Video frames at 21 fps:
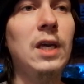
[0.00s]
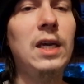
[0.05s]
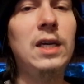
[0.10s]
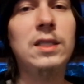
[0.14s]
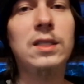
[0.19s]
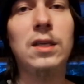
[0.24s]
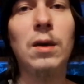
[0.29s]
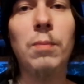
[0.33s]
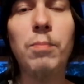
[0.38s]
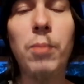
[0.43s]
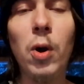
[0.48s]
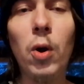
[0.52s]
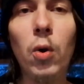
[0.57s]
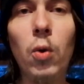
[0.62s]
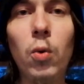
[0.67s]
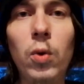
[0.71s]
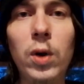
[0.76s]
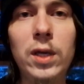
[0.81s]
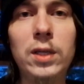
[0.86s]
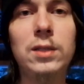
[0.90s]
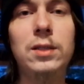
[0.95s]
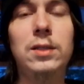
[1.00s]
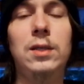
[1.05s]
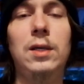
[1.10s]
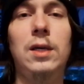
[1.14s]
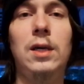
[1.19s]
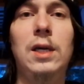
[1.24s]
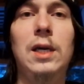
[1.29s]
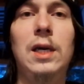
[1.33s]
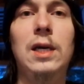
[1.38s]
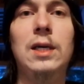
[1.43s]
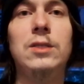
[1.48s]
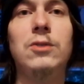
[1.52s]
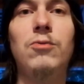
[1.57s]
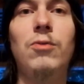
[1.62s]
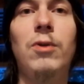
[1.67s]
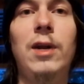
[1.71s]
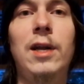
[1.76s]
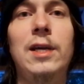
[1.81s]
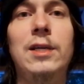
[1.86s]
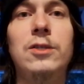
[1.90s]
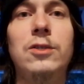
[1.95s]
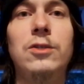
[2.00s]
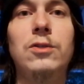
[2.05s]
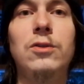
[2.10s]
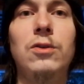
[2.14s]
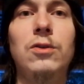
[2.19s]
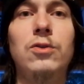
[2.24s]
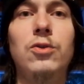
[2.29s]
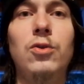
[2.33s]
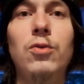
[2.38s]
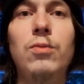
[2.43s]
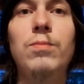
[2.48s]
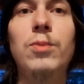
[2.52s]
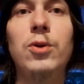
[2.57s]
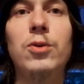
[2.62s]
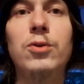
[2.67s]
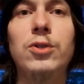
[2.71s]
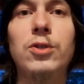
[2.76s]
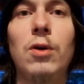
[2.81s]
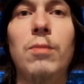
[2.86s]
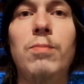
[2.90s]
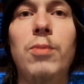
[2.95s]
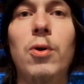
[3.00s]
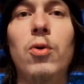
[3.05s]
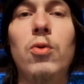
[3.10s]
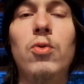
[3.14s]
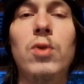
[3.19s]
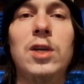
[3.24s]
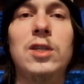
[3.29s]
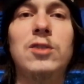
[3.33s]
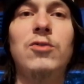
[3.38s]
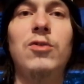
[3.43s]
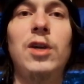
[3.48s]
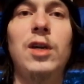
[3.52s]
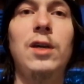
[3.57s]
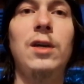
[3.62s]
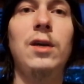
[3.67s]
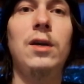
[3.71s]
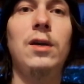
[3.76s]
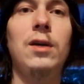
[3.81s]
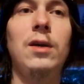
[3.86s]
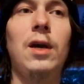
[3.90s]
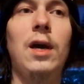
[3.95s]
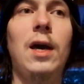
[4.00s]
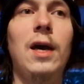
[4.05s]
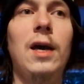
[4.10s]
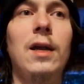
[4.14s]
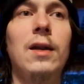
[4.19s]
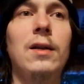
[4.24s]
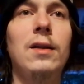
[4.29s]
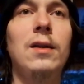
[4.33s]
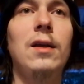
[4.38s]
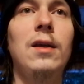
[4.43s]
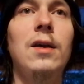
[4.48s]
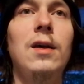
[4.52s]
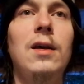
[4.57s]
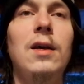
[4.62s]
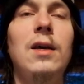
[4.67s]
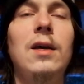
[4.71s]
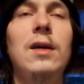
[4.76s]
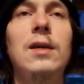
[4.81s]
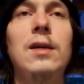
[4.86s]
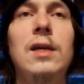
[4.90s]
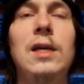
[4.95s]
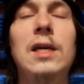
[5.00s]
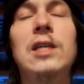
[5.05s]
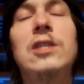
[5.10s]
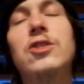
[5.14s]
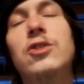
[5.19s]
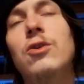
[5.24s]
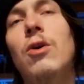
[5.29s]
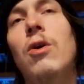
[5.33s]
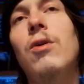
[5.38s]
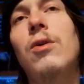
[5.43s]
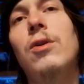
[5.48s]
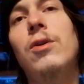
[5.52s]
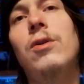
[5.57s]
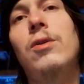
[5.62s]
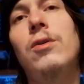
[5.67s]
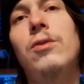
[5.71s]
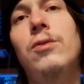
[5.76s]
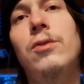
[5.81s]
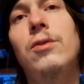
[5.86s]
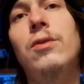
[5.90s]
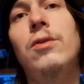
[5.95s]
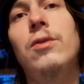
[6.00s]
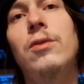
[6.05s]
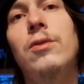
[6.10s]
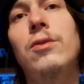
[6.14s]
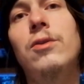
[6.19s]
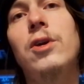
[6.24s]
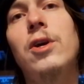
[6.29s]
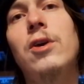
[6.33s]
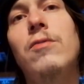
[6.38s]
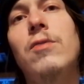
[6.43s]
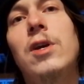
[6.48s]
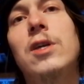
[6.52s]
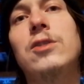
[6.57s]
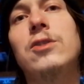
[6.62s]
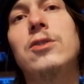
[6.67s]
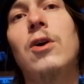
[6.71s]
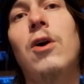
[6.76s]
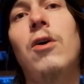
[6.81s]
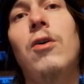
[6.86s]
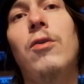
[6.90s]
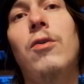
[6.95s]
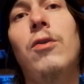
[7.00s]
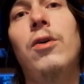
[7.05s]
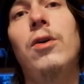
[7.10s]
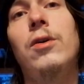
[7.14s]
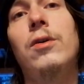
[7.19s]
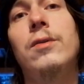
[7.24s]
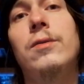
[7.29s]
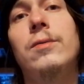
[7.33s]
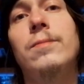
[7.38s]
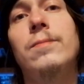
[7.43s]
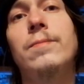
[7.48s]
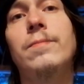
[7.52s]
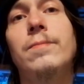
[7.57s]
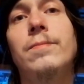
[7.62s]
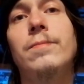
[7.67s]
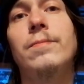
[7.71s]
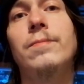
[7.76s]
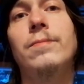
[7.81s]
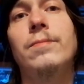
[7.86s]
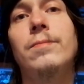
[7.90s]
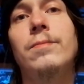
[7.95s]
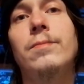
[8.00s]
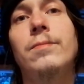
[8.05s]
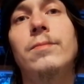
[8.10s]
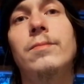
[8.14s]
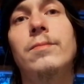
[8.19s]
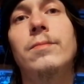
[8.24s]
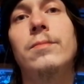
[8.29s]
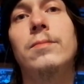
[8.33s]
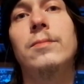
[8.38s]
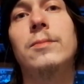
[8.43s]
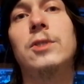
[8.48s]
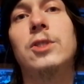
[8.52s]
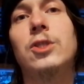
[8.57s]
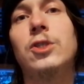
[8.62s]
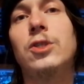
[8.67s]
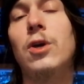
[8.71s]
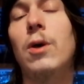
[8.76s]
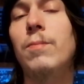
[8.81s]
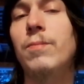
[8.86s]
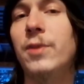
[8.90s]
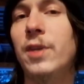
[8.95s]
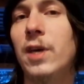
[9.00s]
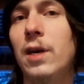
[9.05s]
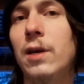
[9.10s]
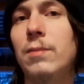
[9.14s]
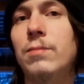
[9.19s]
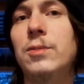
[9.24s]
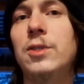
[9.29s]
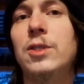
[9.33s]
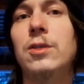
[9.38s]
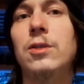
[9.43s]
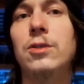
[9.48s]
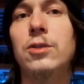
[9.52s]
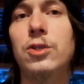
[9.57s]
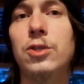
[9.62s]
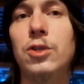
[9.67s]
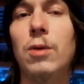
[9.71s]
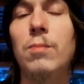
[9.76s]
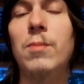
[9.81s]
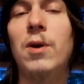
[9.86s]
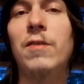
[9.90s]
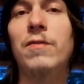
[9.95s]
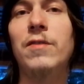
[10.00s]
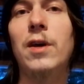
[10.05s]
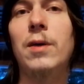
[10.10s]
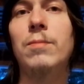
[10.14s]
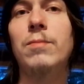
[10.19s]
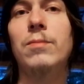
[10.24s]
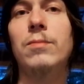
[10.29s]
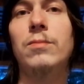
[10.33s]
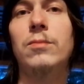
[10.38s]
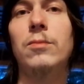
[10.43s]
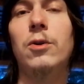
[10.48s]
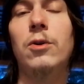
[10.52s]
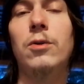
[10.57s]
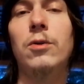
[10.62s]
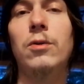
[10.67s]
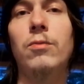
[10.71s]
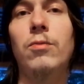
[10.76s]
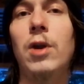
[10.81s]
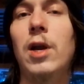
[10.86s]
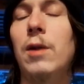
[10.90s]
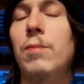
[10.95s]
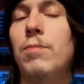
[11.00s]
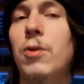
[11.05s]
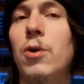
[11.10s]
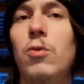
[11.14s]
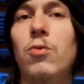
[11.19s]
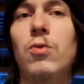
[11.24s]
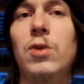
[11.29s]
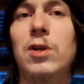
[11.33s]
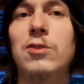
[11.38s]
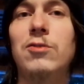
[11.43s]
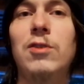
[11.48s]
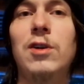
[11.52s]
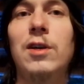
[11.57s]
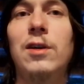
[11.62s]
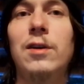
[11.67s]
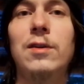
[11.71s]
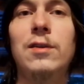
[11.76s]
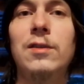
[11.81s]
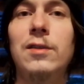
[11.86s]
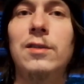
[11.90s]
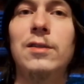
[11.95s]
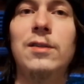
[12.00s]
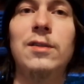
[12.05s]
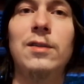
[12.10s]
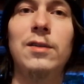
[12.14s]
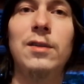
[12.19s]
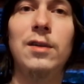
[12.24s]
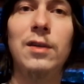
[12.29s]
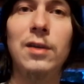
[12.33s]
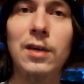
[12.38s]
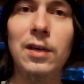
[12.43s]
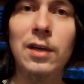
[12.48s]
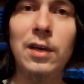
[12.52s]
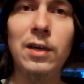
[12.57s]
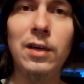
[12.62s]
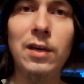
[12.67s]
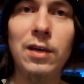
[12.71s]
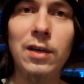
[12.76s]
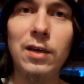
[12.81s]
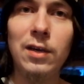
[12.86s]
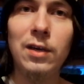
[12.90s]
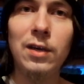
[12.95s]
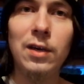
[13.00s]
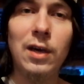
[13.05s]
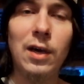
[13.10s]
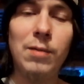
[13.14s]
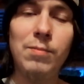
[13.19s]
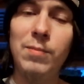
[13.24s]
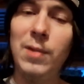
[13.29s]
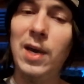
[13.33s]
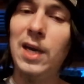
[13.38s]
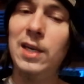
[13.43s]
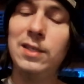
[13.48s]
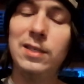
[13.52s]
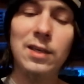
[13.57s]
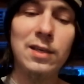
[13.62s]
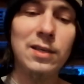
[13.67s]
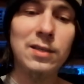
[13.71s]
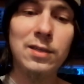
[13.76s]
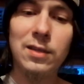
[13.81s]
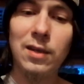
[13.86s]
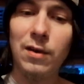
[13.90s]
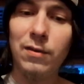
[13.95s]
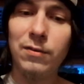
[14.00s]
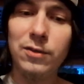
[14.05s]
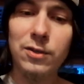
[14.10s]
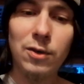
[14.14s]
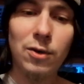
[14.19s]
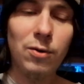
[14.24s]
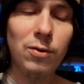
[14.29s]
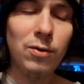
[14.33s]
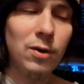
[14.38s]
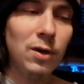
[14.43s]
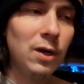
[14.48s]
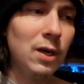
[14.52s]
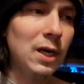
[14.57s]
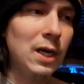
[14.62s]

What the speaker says: he's a poet. He has released 2 books of poetry, and his song lyrics are sometimes, some of them, real poetry. Amazing stuff. So